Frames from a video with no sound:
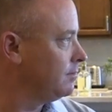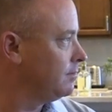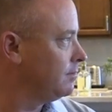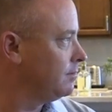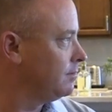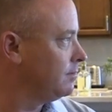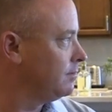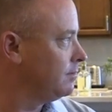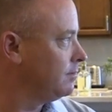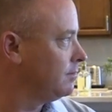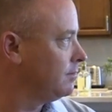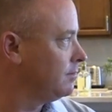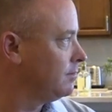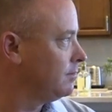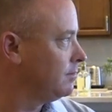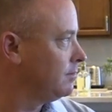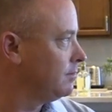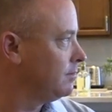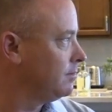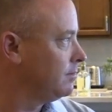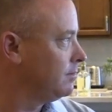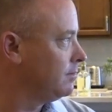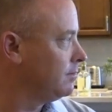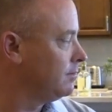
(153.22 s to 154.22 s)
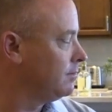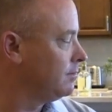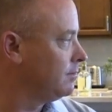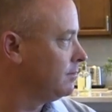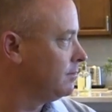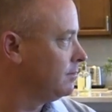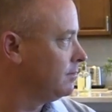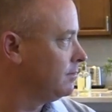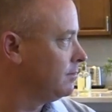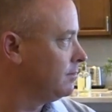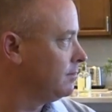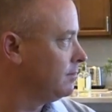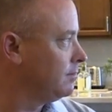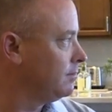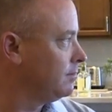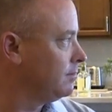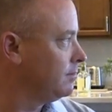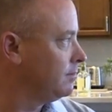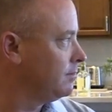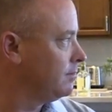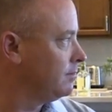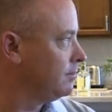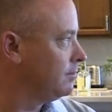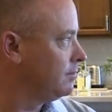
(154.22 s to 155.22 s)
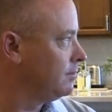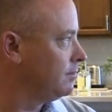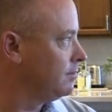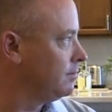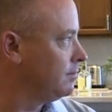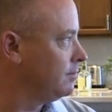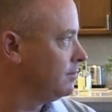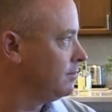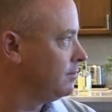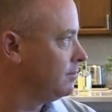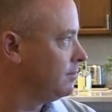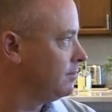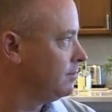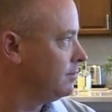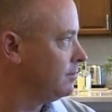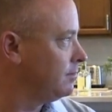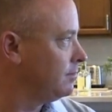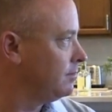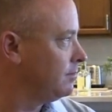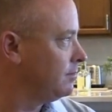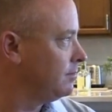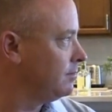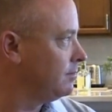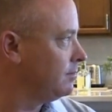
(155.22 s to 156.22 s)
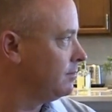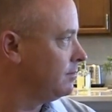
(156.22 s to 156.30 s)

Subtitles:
The person shown says nothing.